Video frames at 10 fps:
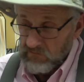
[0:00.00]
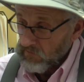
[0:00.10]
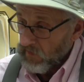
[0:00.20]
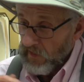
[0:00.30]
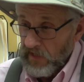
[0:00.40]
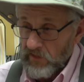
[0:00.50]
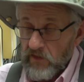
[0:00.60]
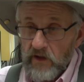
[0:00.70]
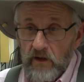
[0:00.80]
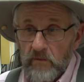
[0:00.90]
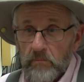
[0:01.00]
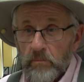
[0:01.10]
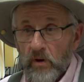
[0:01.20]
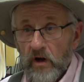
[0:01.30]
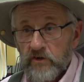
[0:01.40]
led the
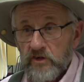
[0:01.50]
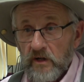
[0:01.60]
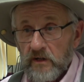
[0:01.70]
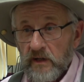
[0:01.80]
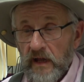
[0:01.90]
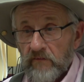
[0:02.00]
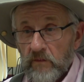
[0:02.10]
project to have